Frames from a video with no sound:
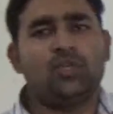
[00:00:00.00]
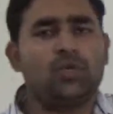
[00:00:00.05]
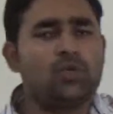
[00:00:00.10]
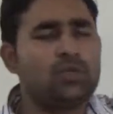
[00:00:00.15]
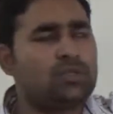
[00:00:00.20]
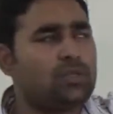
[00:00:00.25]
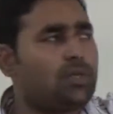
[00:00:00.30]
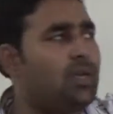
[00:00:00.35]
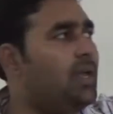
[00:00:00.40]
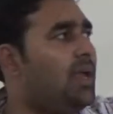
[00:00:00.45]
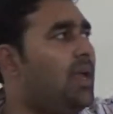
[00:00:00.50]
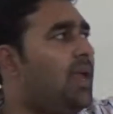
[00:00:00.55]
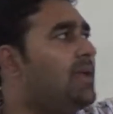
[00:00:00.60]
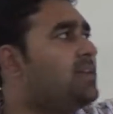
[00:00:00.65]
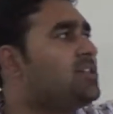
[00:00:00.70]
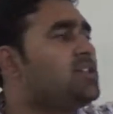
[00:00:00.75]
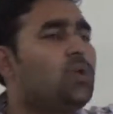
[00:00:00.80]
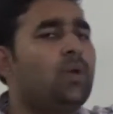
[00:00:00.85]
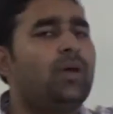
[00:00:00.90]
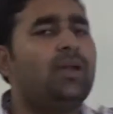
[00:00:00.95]
use
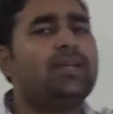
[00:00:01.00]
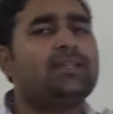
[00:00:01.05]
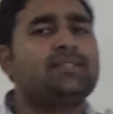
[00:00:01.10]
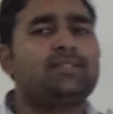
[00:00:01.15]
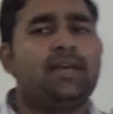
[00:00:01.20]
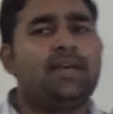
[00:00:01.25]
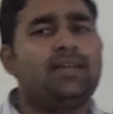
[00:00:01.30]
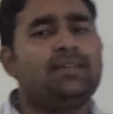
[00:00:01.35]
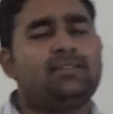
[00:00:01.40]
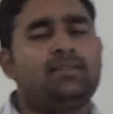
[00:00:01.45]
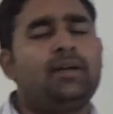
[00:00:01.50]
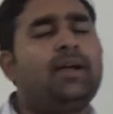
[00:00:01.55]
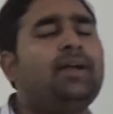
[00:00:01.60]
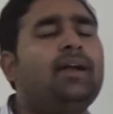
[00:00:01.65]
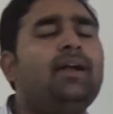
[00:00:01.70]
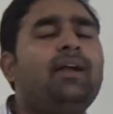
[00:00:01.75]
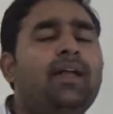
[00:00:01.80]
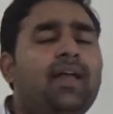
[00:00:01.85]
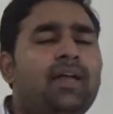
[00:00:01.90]
SQL as their standard